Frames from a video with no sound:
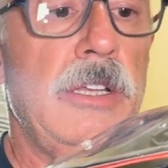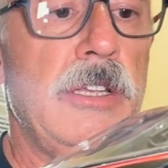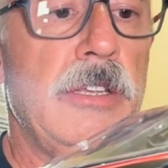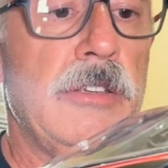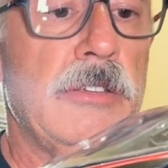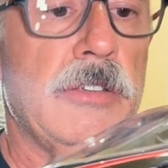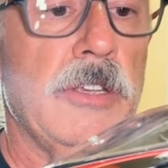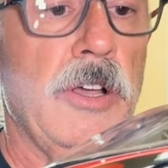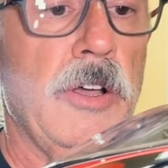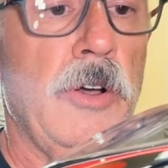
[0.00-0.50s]

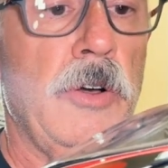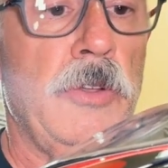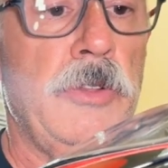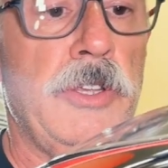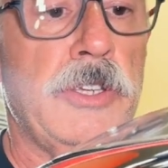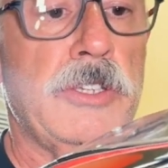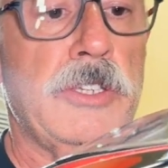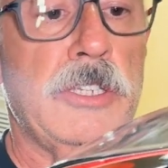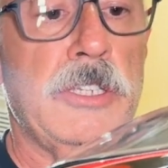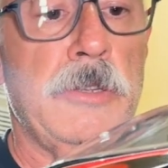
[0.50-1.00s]
So
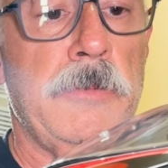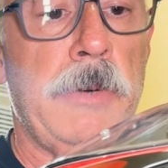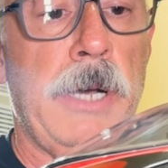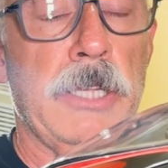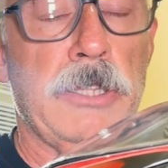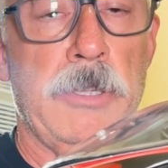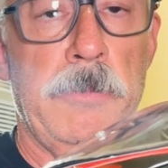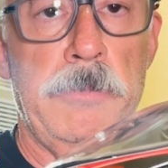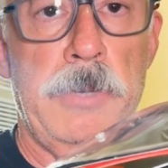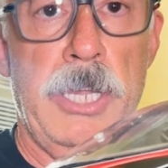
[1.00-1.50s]
this is
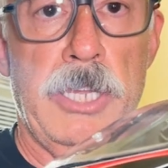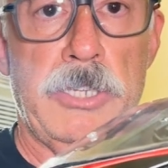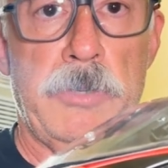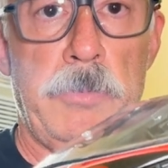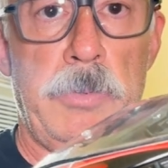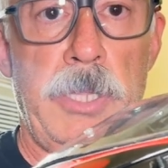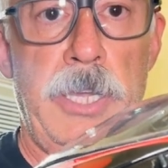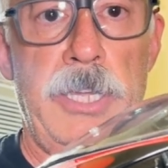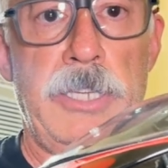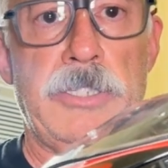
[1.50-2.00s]
about the best
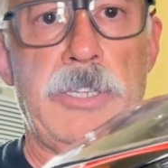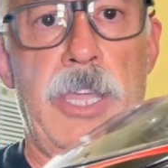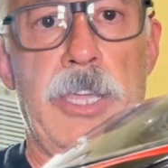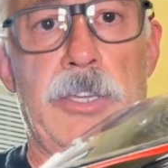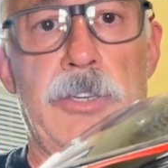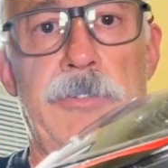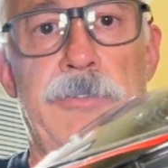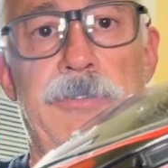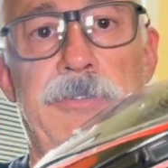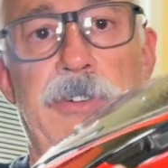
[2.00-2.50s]
place I
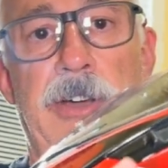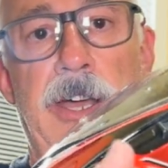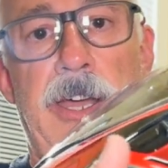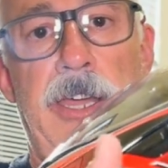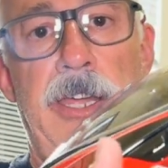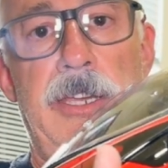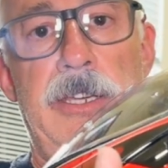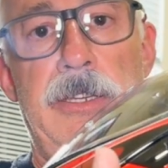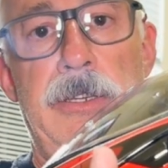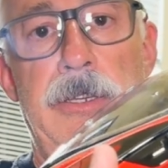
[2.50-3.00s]
could
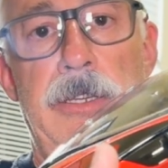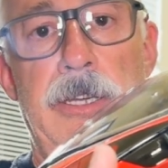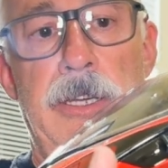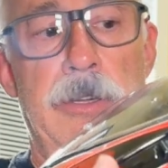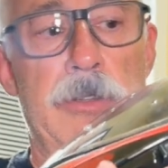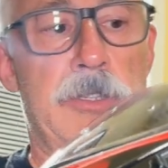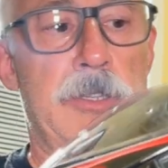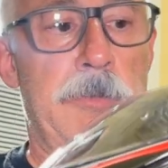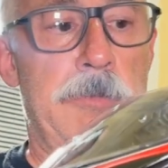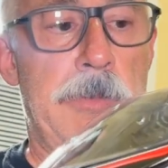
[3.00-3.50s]
find uh,
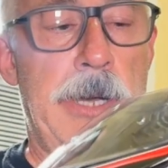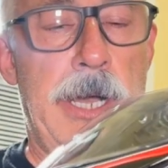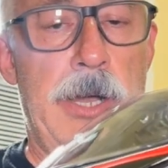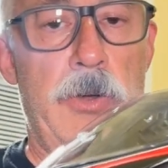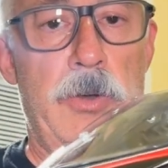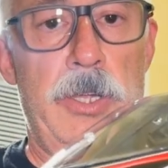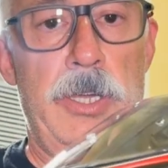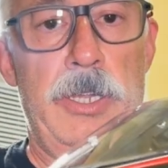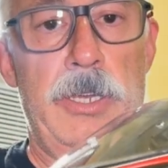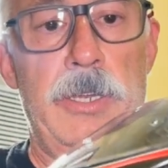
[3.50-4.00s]
to
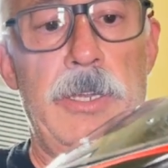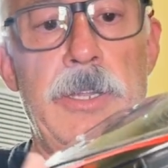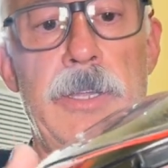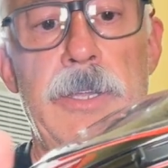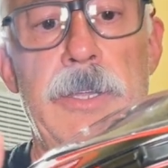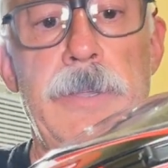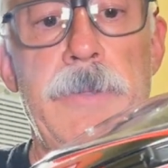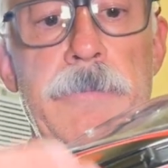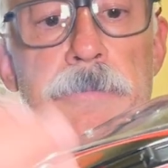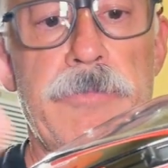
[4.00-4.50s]
mount it,
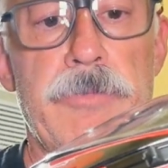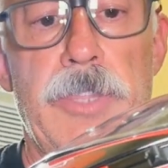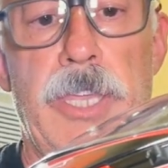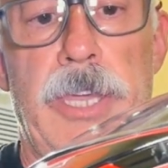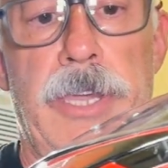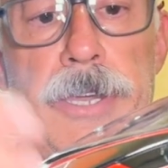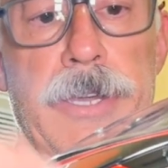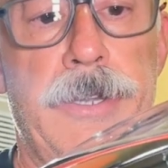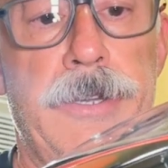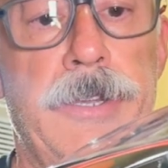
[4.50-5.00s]

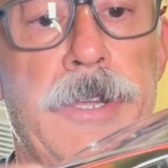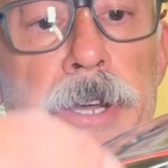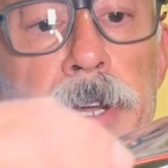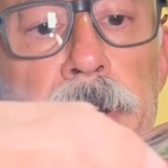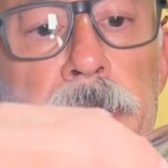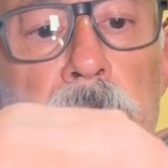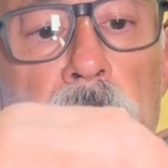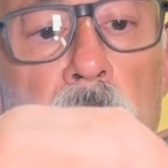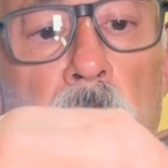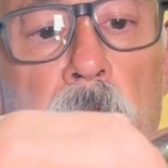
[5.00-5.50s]
and uh,
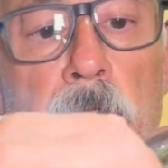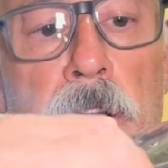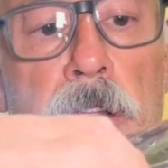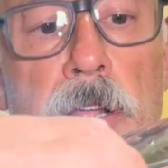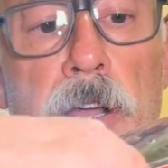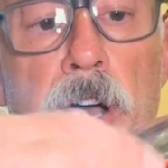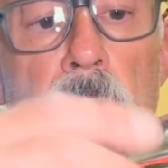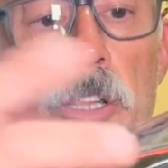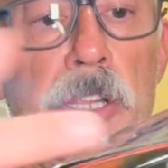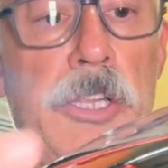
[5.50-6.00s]
you know I'll
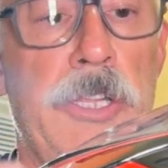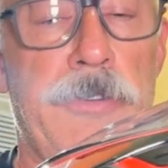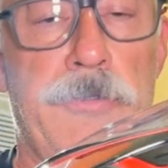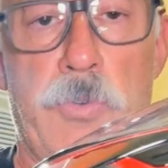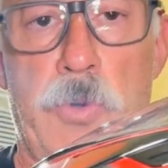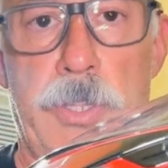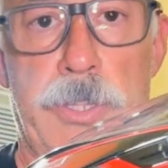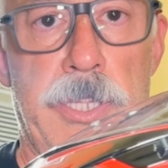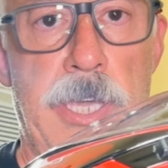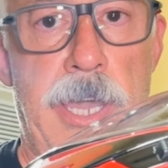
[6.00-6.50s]
I'll live
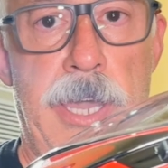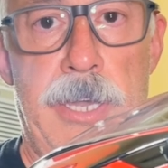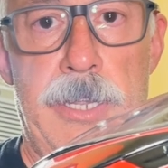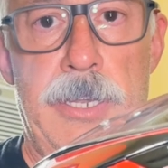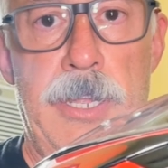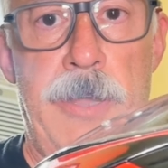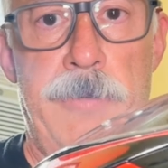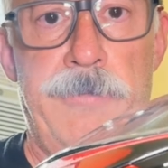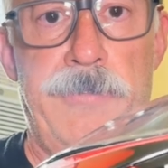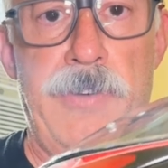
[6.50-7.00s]
with that.
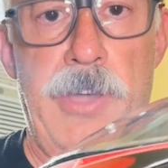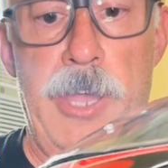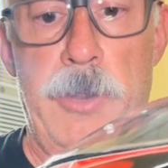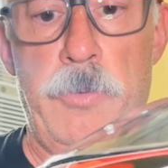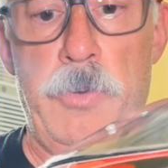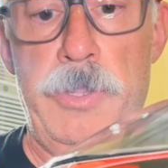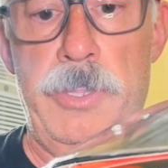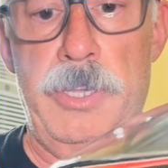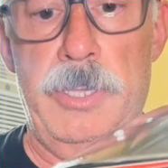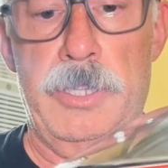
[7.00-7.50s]
I'm fine
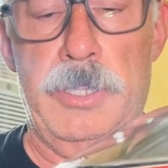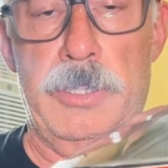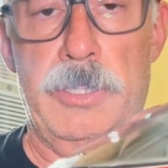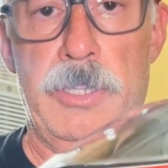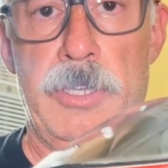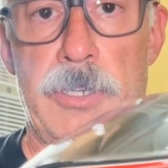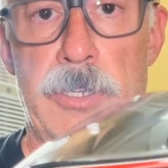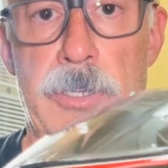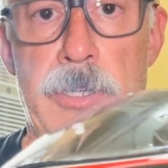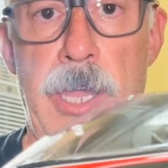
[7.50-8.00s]
with it.
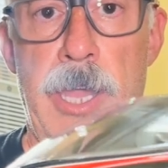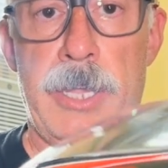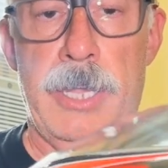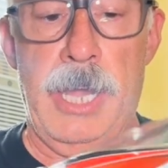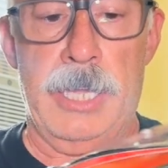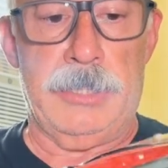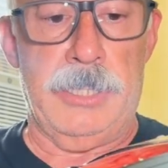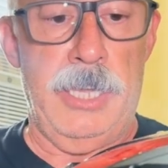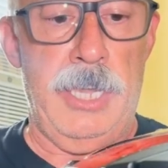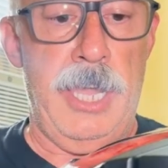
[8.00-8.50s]
The I
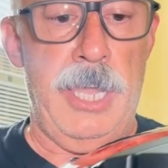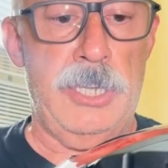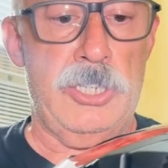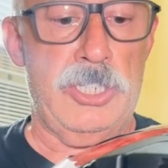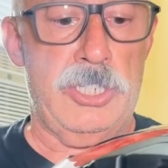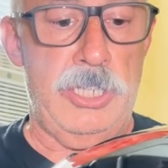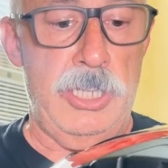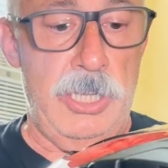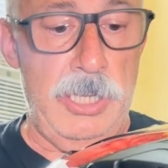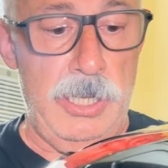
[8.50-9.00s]
got the
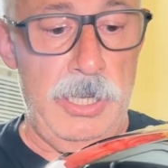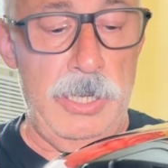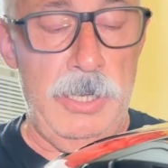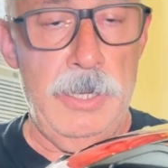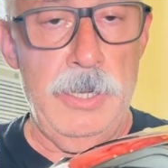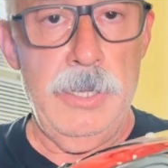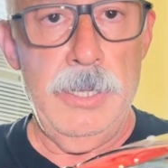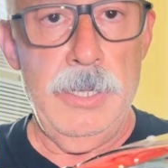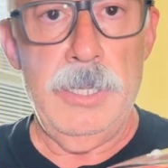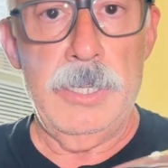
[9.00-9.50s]
HD,
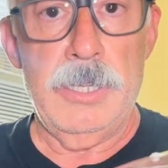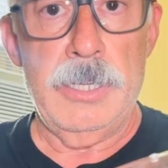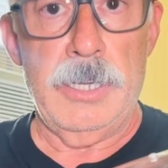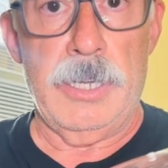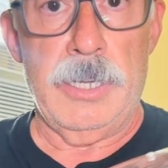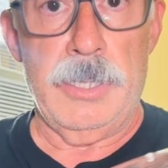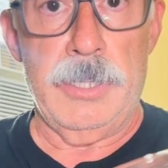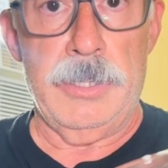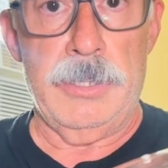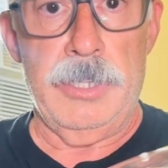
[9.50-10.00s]

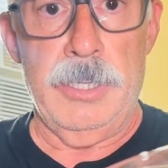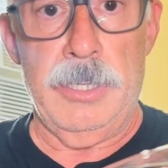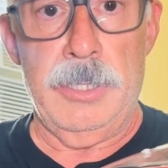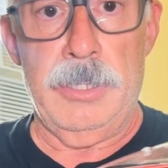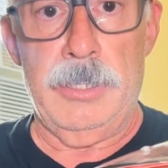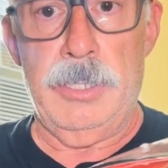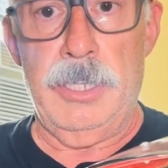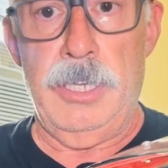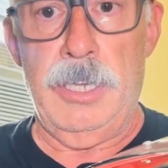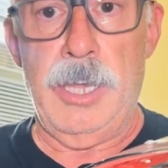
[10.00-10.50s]
uh, the
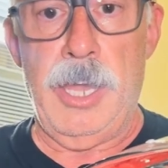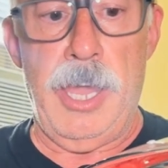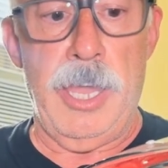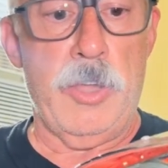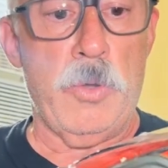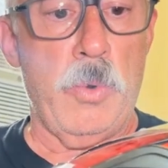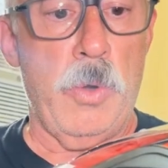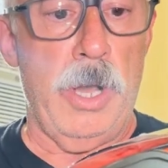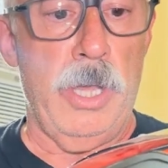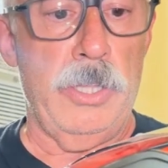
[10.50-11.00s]
the high
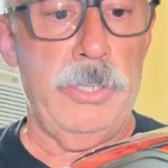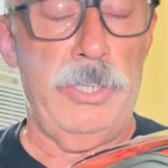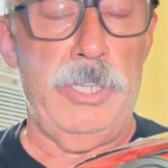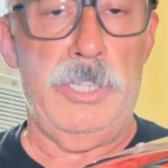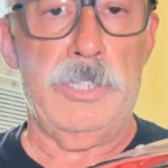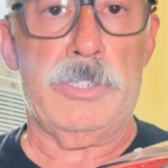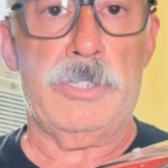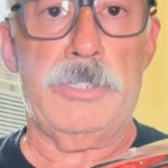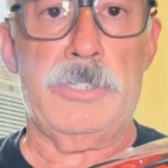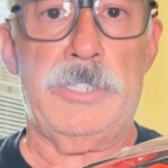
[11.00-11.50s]
quality
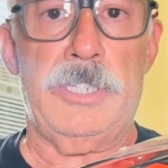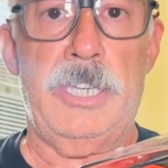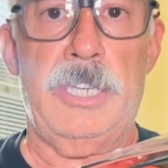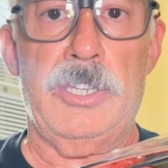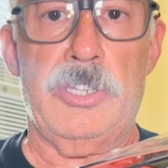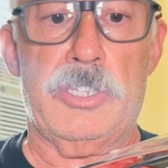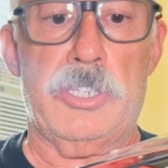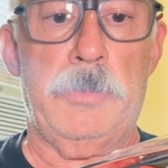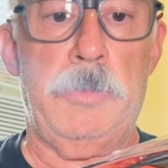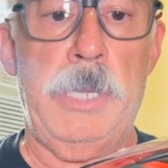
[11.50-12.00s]

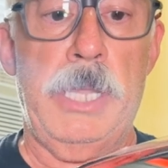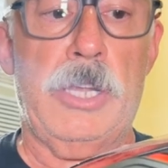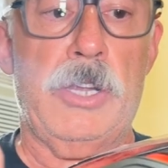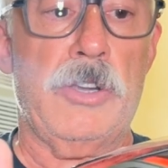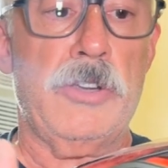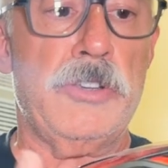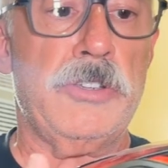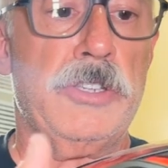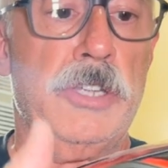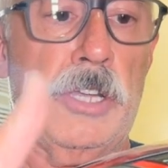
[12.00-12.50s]
Sena
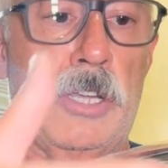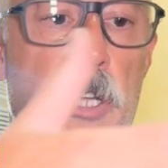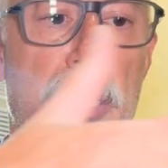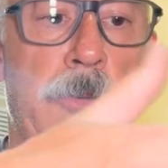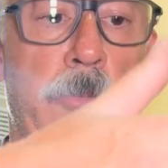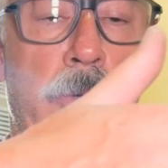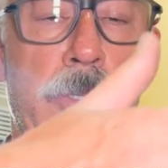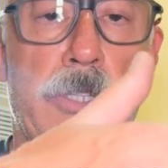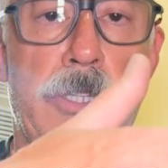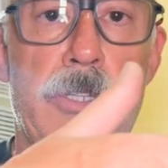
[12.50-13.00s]
speakers that
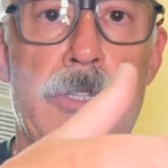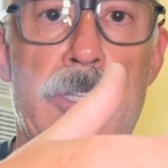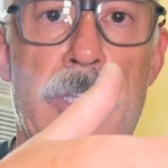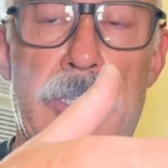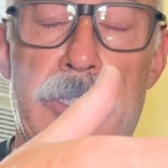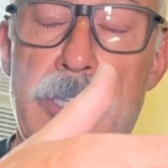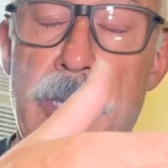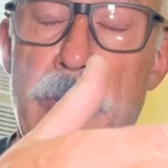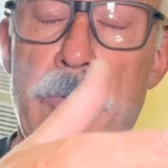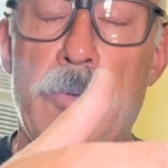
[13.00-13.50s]
come with
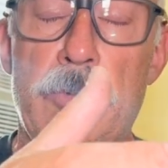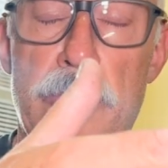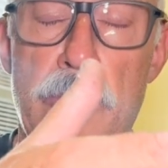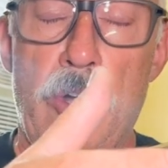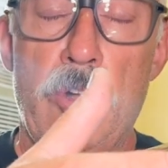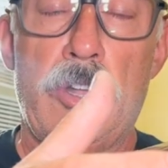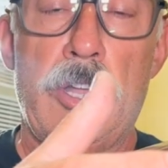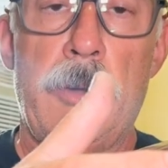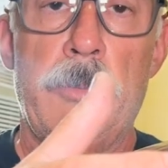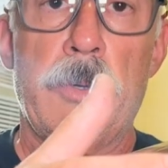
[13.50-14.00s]
that don't
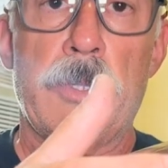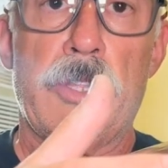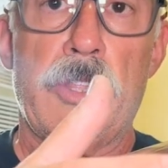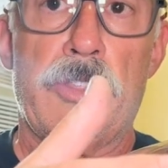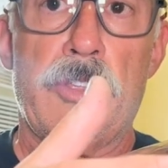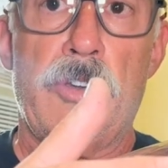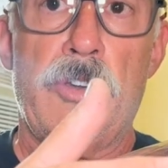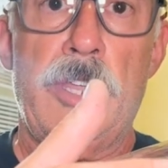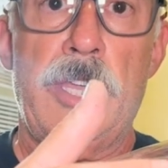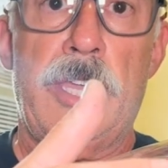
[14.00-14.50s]
don't come with the
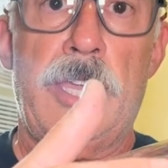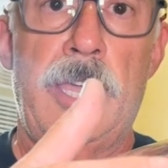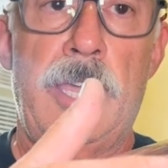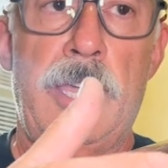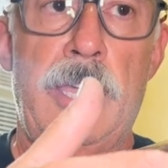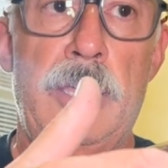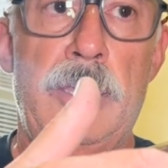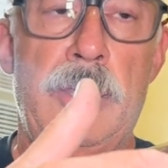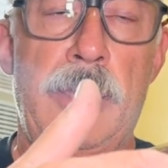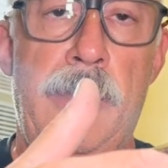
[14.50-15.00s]

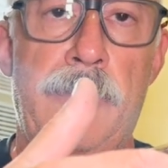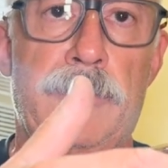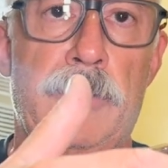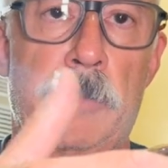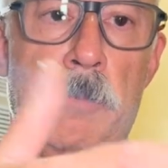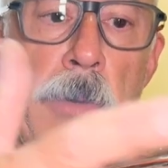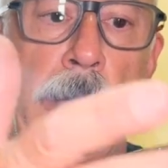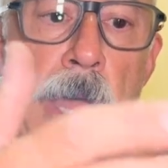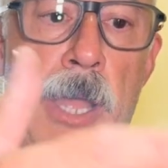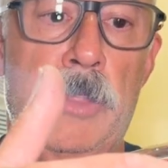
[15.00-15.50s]
30K. You have to
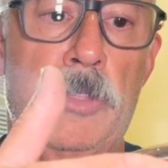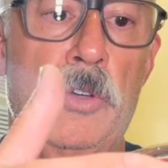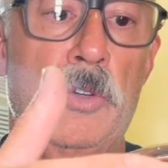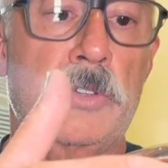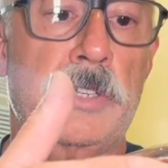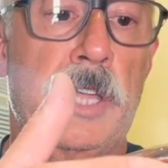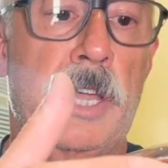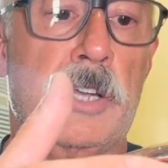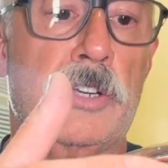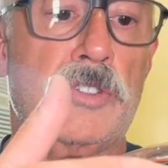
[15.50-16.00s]
buy those
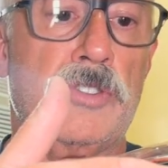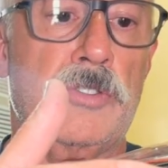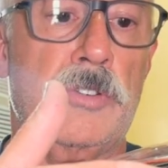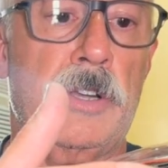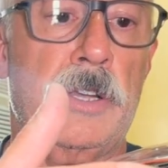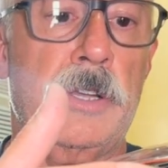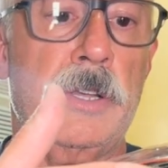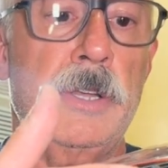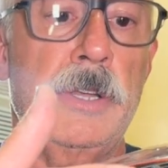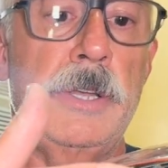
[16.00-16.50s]

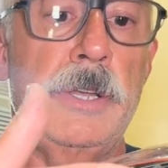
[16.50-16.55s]
extra.